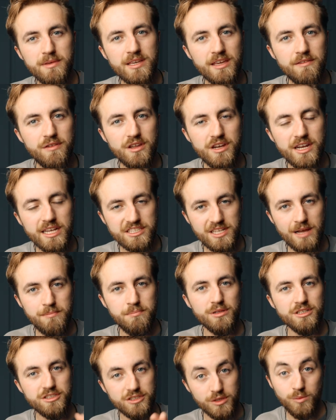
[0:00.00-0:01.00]
me give you an
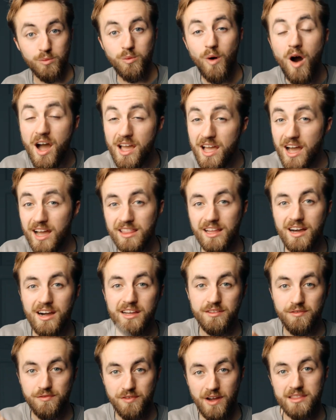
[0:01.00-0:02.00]
example as to why I
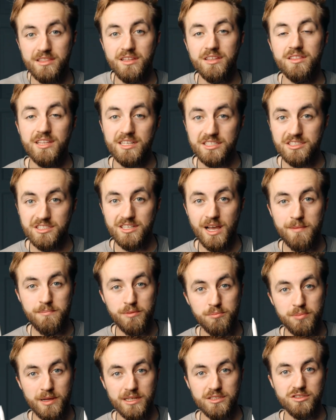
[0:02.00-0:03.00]
like the fact that this is
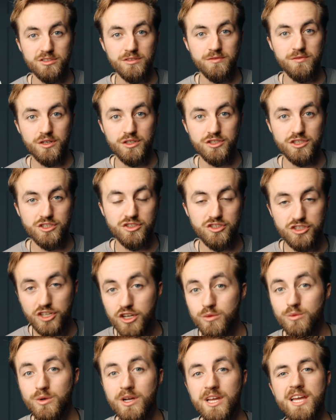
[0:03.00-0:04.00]
Apple Pencil version
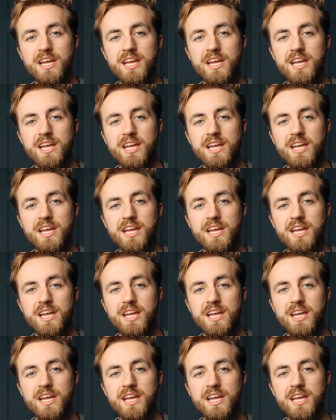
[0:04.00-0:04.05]
2.